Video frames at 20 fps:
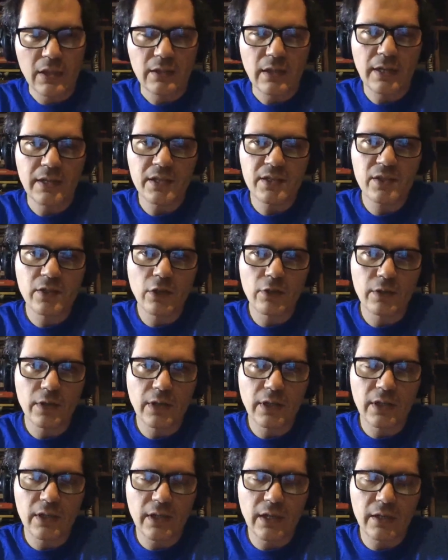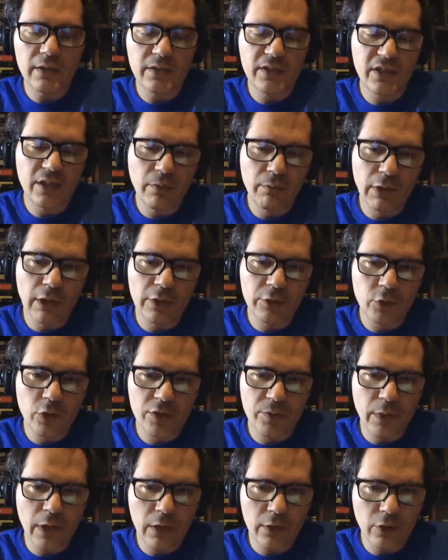that it's similar to
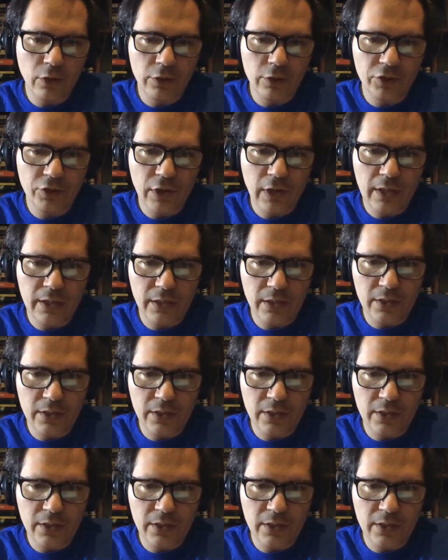smart contracts.